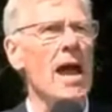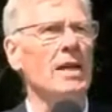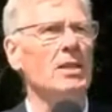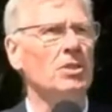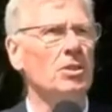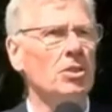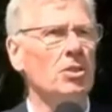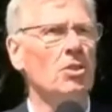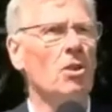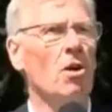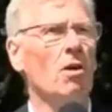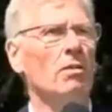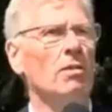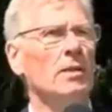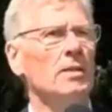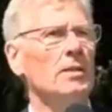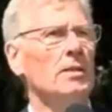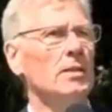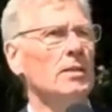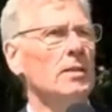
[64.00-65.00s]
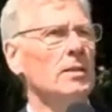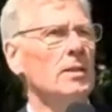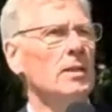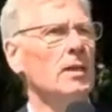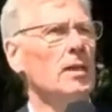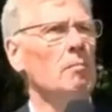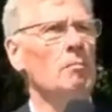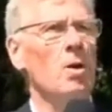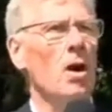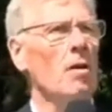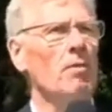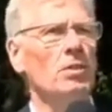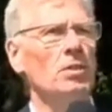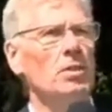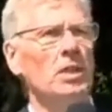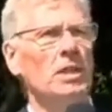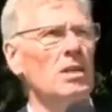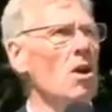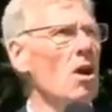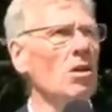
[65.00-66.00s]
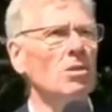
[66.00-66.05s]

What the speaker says: back to Scotland, poverty